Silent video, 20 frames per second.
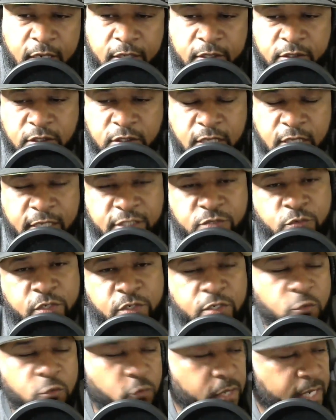The Saints
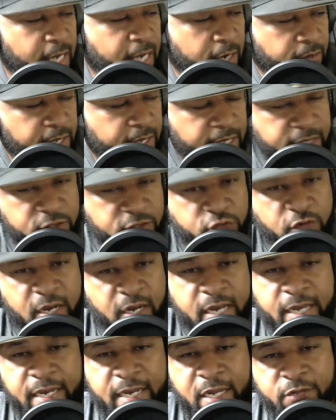wouldn't have went out and
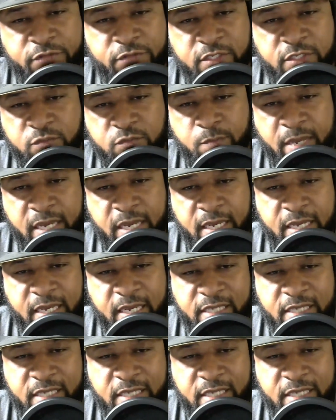tried out this man